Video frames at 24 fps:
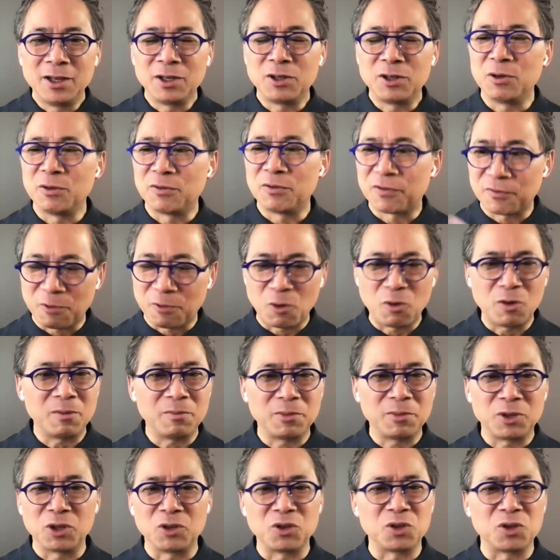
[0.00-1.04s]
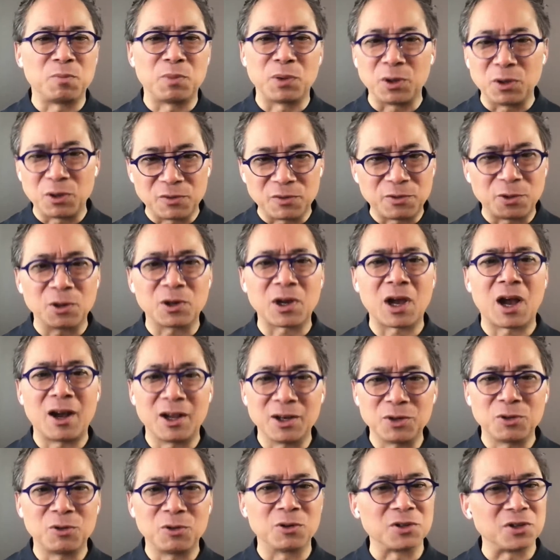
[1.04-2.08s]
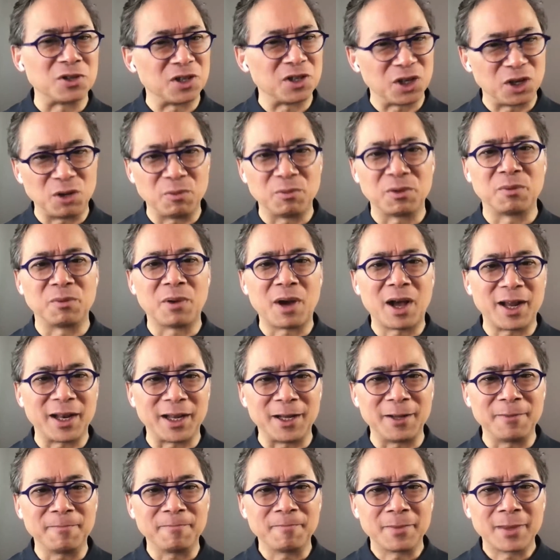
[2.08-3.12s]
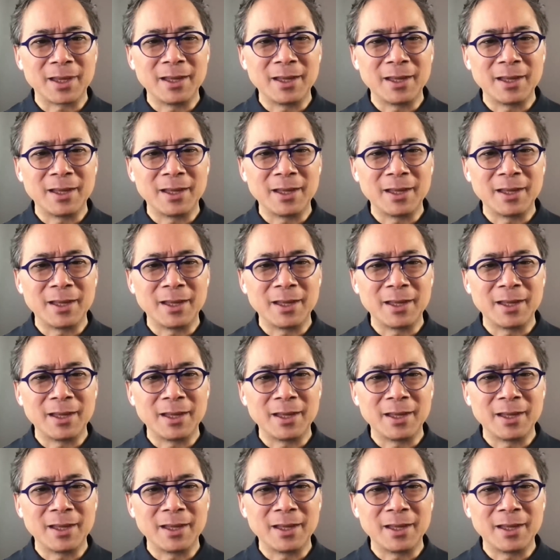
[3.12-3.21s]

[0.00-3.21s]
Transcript: to form those beautiful contours of the human body,